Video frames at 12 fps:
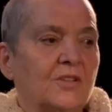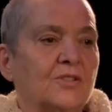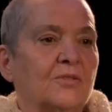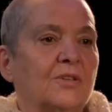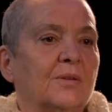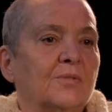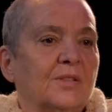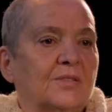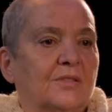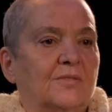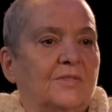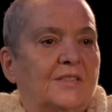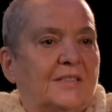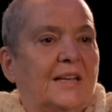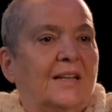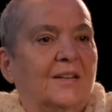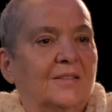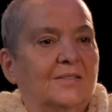So there was a sort of a
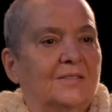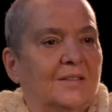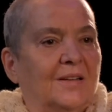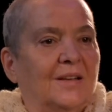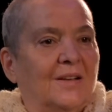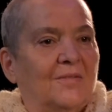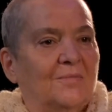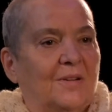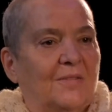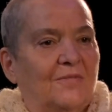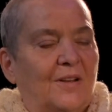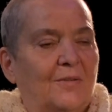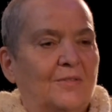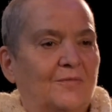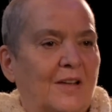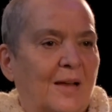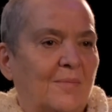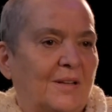second
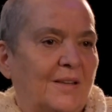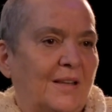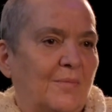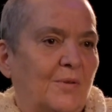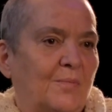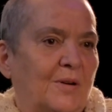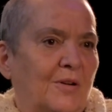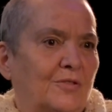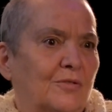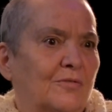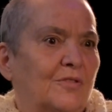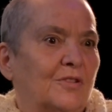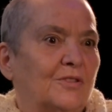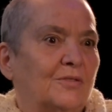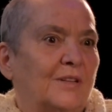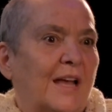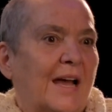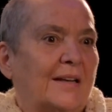family. They were brought over
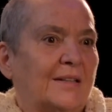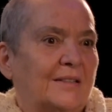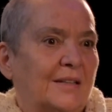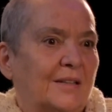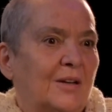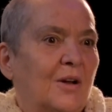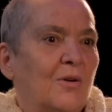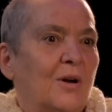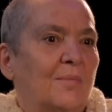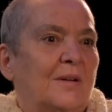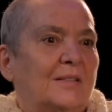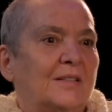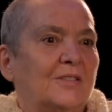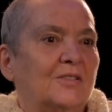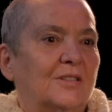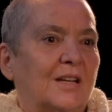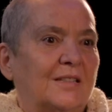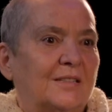to Canada. And my
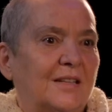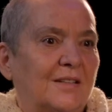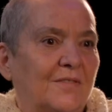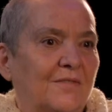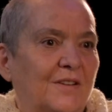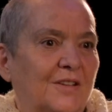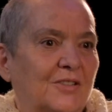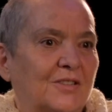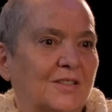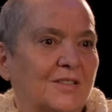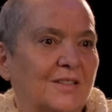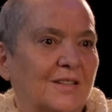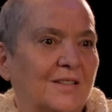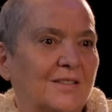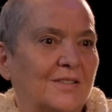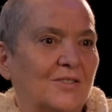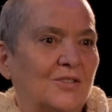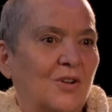sister and I stayed and finished our
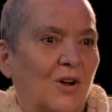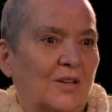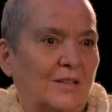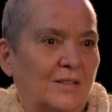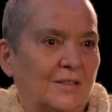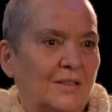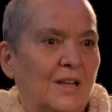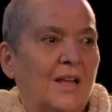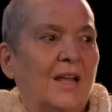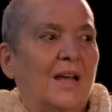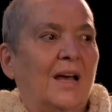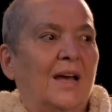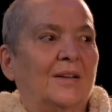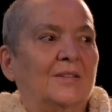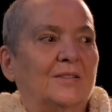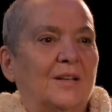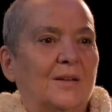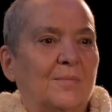studies in Scotland. Mm.
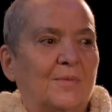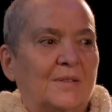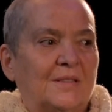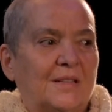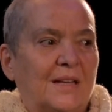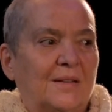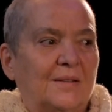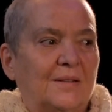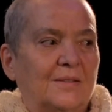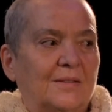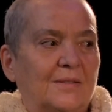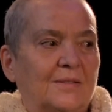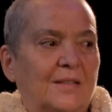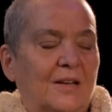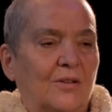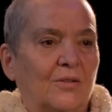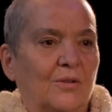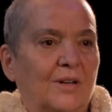And
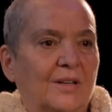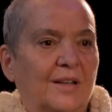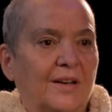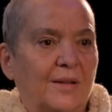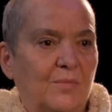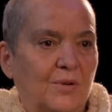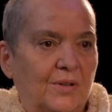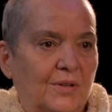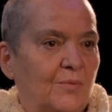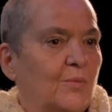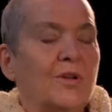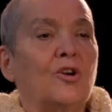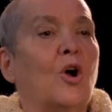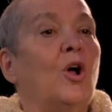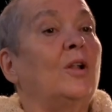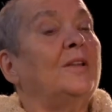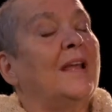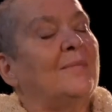Stenthor and Grímur, we were
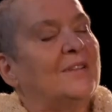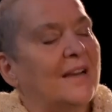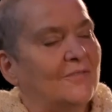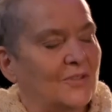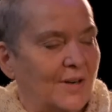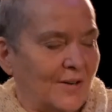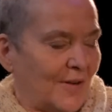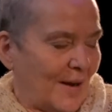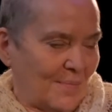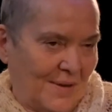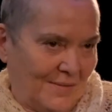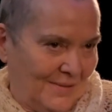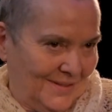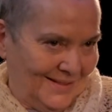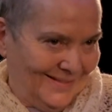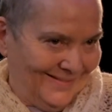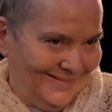all named after our grandparents.